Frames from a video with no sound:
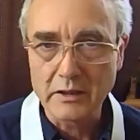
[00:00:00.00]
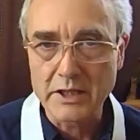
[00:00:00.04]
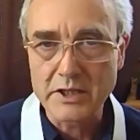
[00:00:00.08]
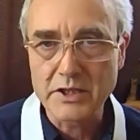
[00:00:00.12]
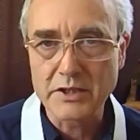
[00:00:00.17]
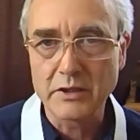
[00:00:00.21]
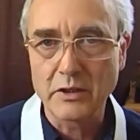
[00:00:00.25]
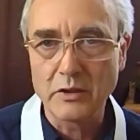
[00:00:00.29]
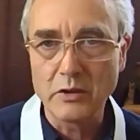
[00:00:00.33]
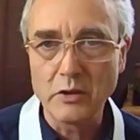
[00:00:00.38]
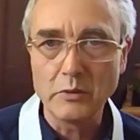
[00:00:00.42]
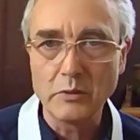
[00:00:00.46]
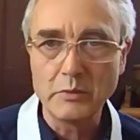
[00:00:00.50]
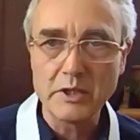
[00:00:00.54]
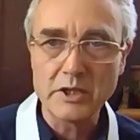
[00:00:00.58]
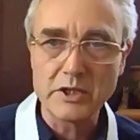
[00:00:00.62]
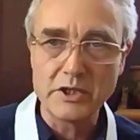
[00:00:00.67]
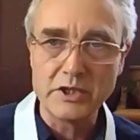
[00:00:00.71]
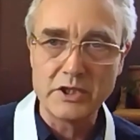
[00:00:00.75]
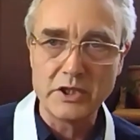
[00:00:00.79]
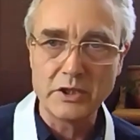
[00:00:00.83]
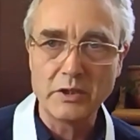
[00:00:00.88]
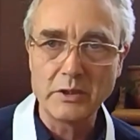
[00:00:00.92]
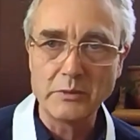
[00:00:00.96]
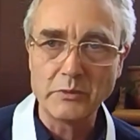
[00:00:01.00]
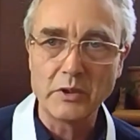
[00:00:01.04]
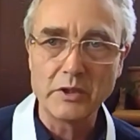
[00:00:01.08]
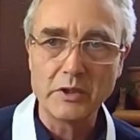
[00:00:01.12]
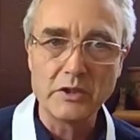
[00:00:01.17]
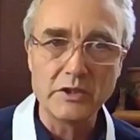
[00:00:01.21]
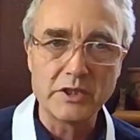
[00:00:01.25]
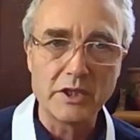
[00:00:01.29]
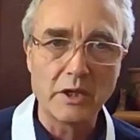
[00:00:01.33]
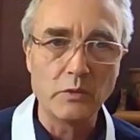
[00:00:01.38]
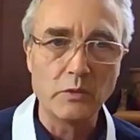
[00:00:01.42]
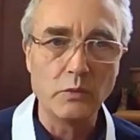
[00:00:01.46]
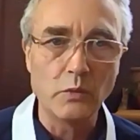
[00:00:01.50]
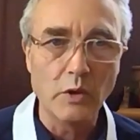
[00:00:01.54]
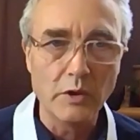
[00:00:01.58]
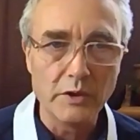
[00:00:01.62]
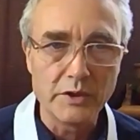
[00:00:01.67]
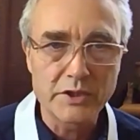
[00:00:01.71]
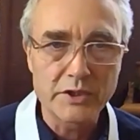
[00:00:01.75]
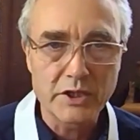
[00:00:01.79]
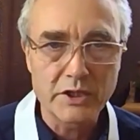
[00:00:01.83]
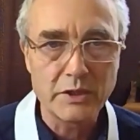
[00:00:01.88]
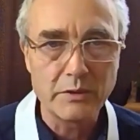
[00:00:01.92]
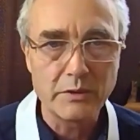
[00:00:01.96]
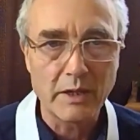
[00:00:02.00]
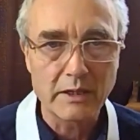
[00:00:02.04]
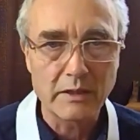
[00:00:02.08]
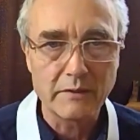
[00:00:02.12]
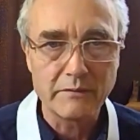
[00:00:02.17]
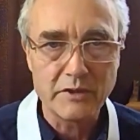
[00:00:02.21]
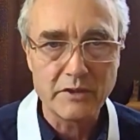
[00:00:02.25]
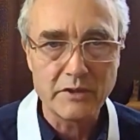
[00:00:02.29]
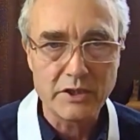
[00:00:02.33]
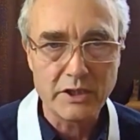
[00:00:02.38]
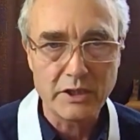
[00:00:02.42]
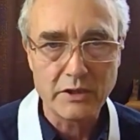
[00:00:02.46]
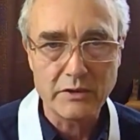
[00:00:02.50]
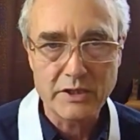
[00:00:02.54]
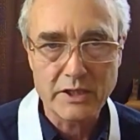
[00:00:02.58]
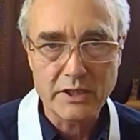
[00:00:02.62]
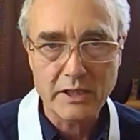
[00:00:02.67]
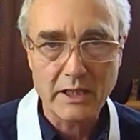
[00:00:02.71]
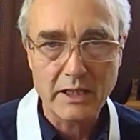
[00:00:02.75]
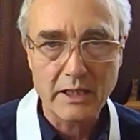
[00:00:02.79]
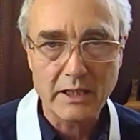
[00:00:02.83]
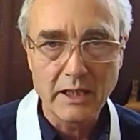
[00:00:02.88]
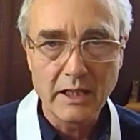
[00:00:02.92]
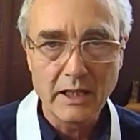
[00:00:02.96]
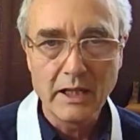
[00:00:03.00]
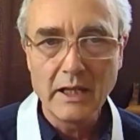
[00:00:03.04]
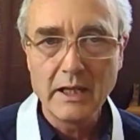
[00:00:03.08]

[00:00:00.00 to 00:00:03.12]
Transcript: It's not always doing what you don't want to do out of duty.